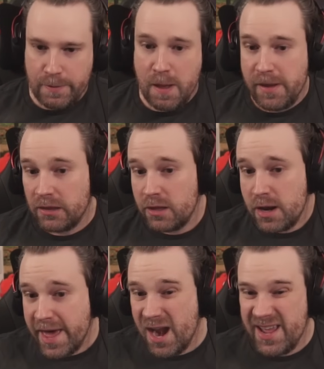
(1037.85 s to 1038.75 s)
It might be a
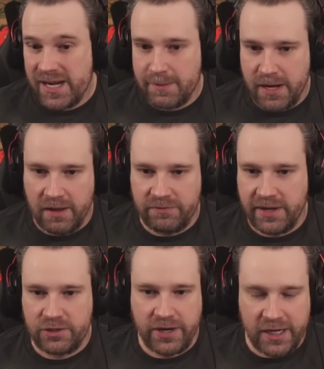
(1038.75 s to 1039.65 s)
little out of date depending if
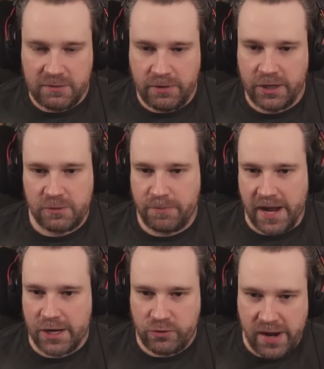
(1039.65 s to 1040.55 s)
things change a bunch, but
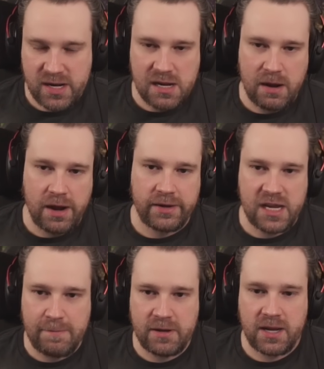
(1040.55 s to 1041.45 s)
I try and
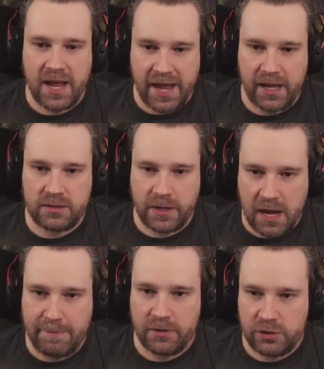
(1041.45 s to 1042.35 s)
keep it as
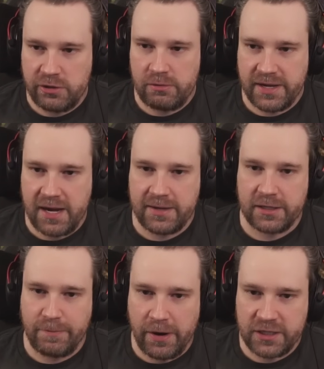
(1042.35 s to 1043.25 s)
up to date
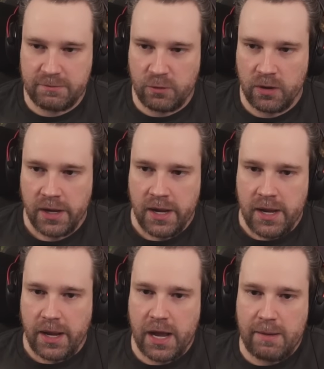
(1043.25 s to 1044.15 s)
as possible.
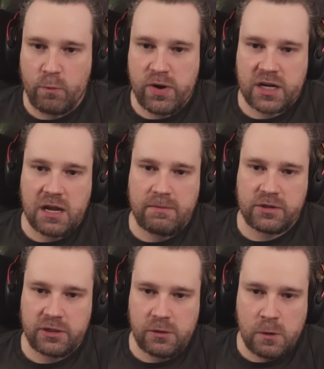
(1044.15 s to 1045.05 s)
When it
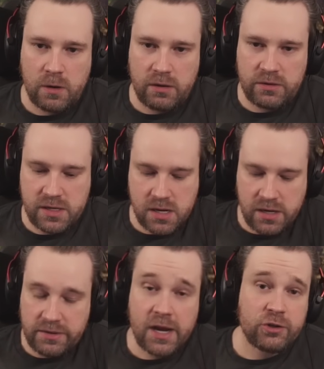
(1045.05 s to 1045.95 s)
comes to
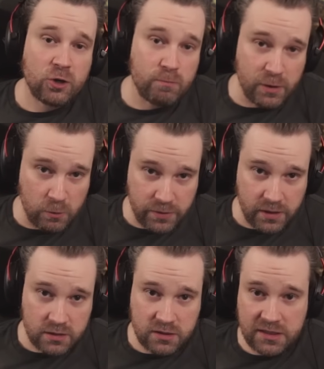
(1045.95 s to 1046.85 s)
the Destro build,
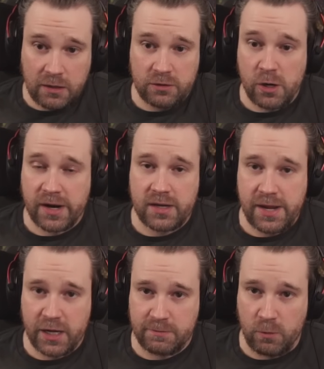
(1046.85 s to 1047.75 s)
single target
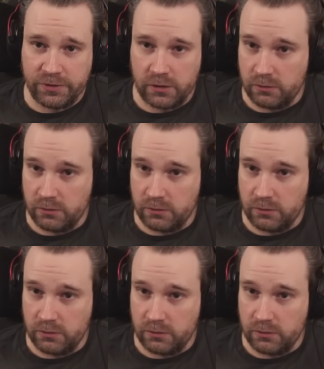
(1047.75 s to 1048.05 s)
Chaos Bolt.